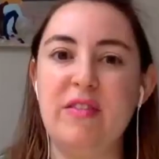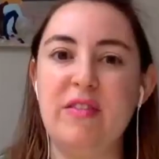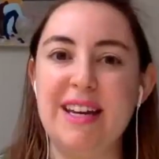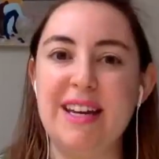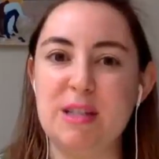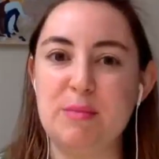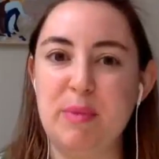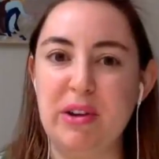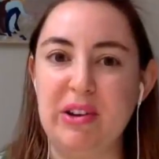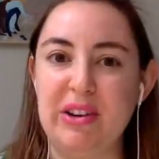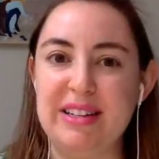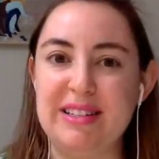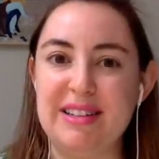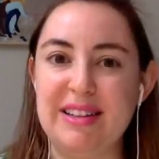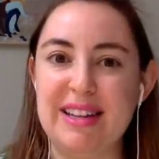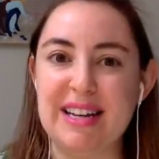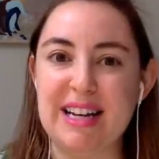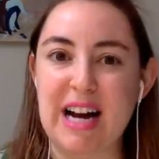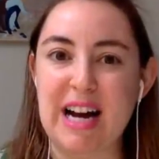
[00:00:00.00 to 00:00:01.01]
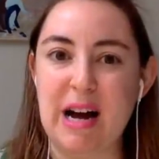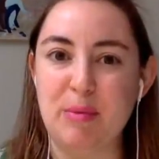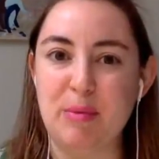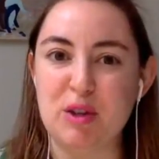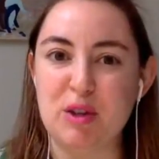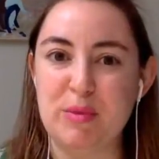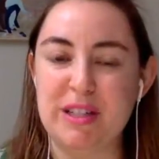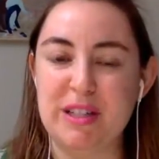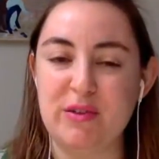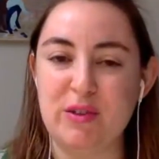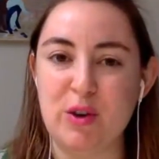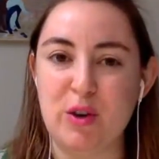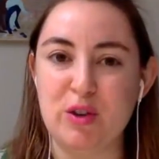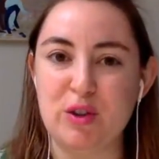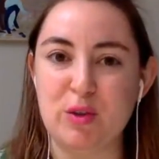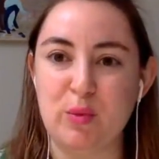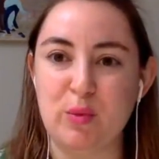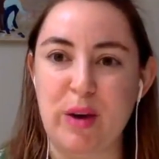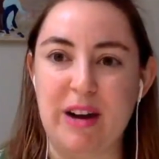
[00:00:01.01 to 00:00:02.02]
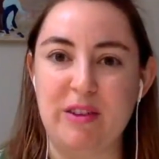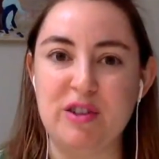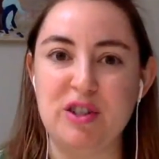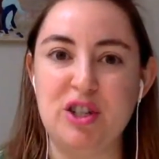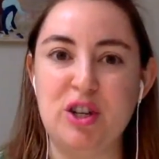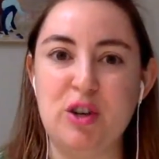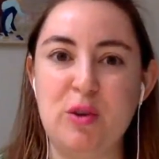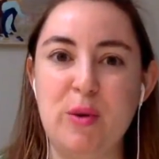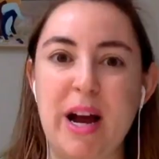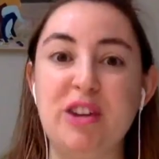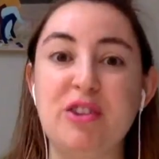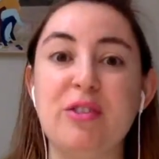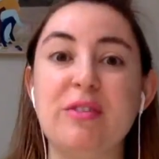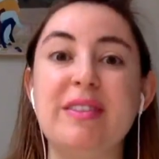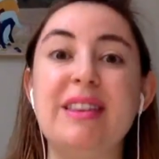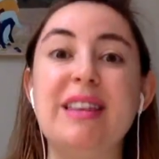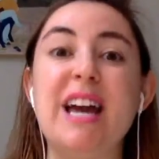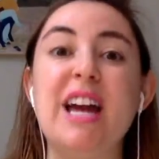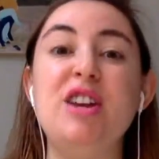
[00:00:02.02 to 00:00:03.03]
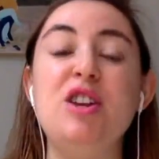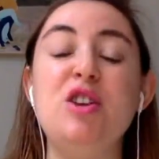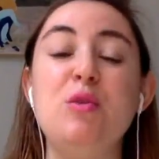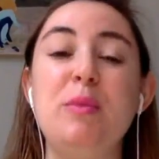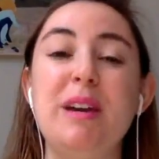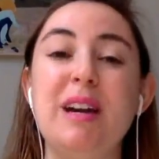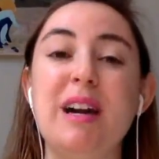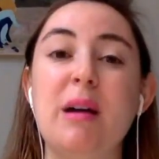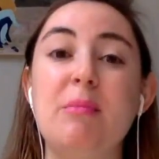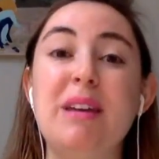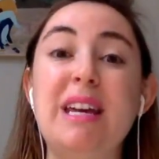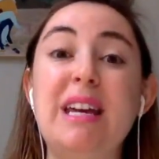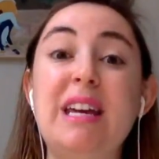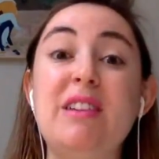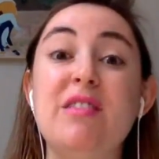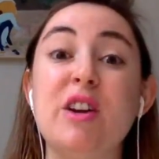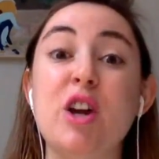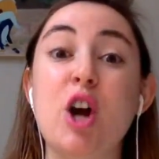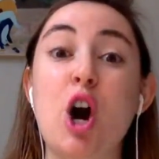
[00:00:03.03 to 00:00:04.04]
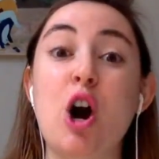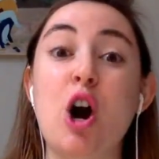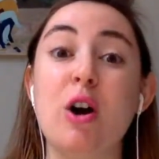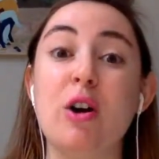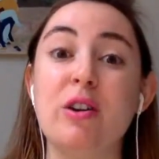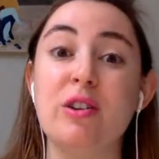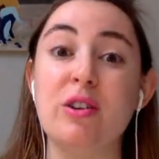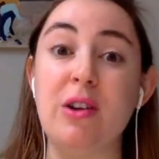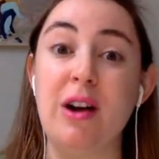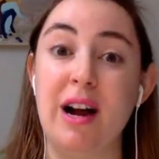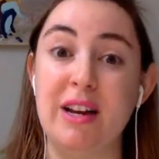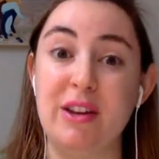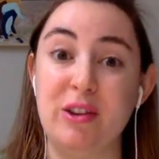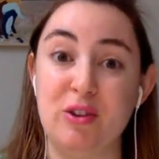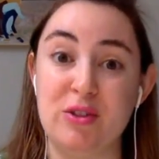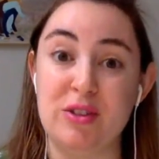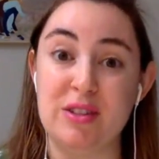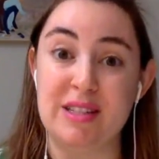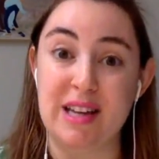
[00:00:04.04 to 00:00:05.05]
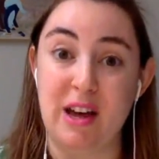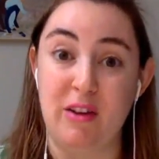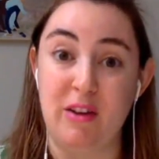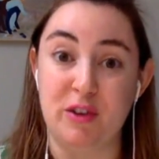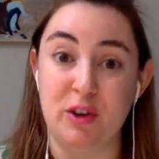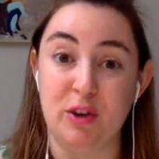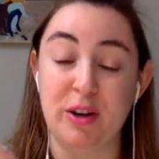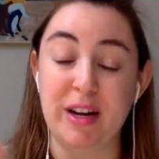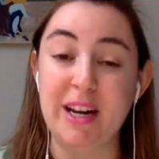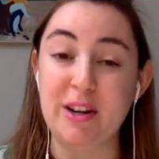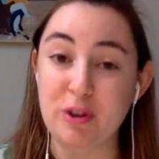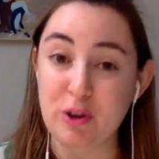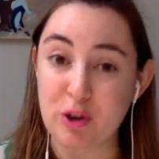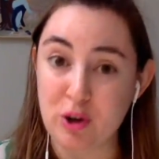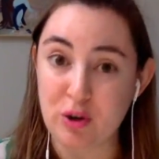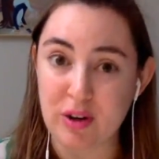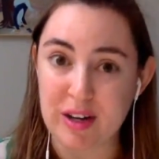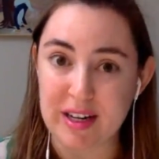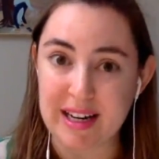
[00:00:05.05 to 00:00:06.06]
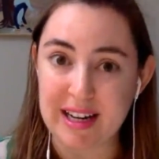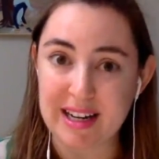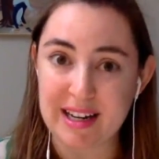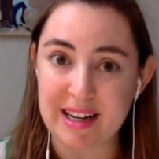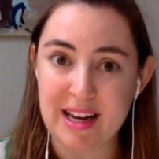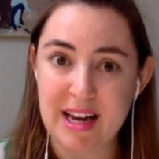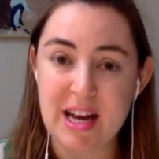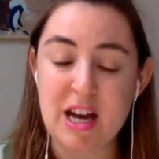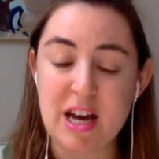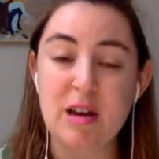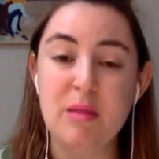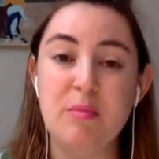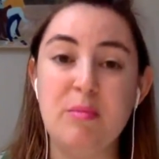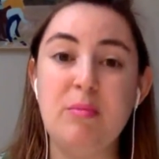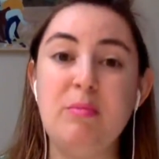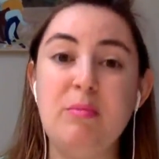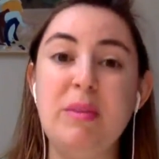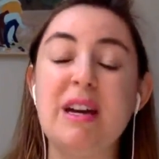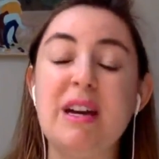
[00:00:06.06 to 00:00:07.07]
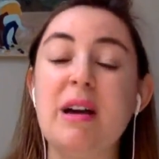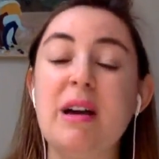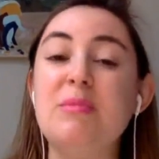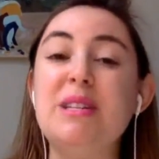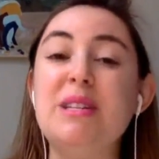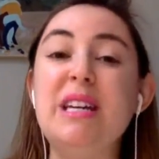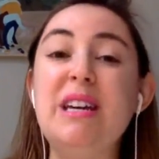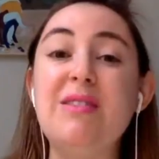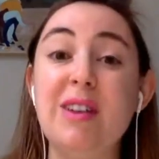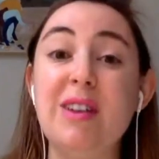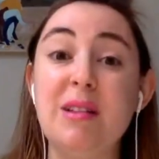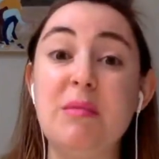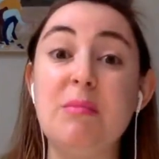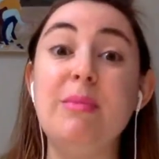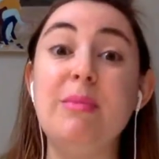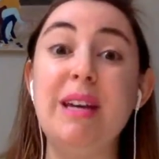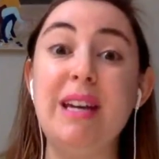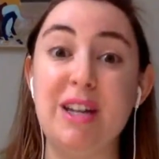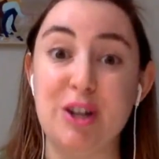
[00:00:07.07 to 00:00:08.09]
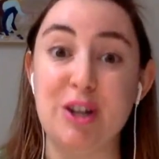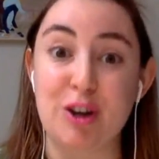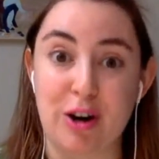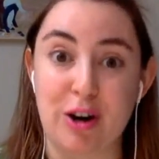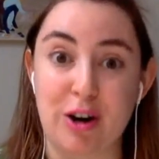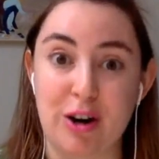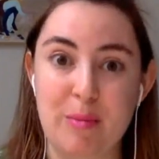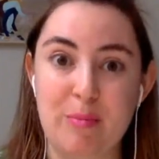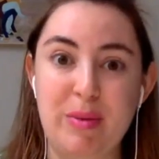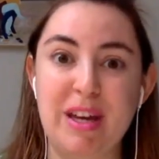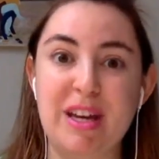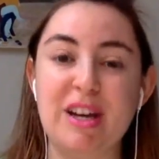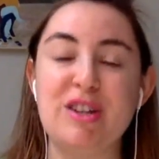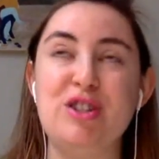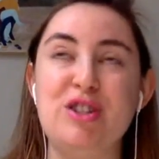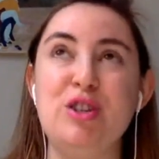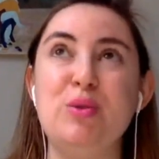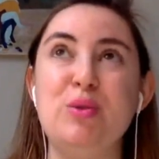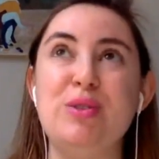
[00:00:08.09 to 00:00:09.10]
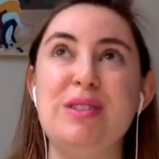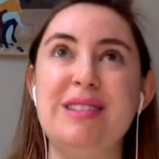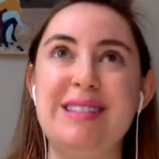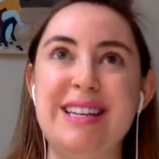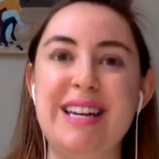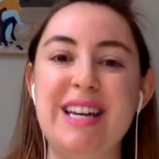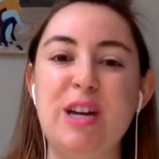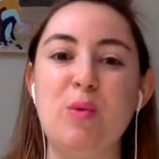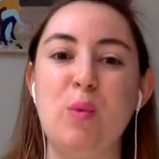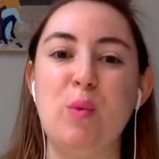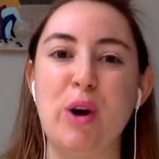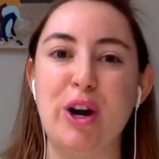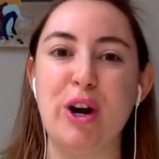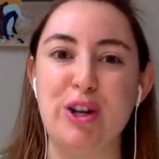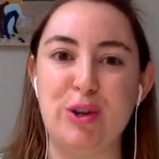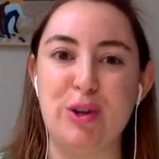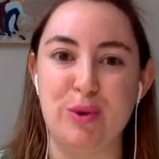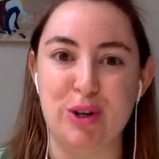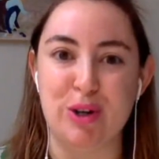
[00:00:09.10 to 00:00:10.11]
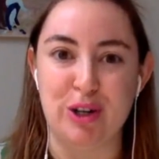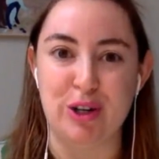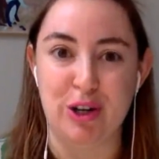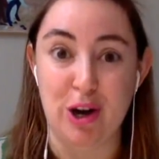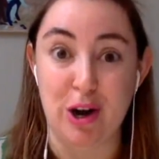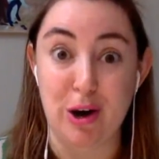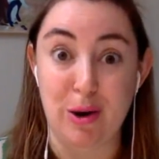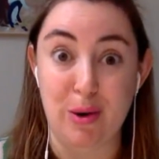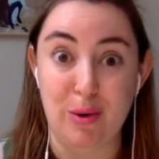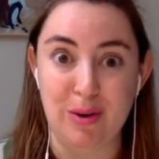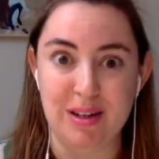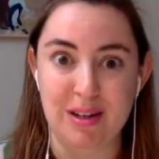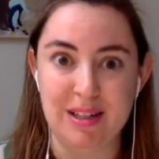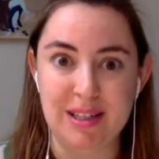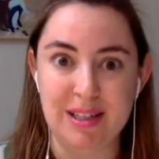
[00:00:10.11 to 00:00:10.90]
the experience and the accomplishments of those around you, and then you become even harder on yourself. Your inner critic becomes even meaner because you see where you could go.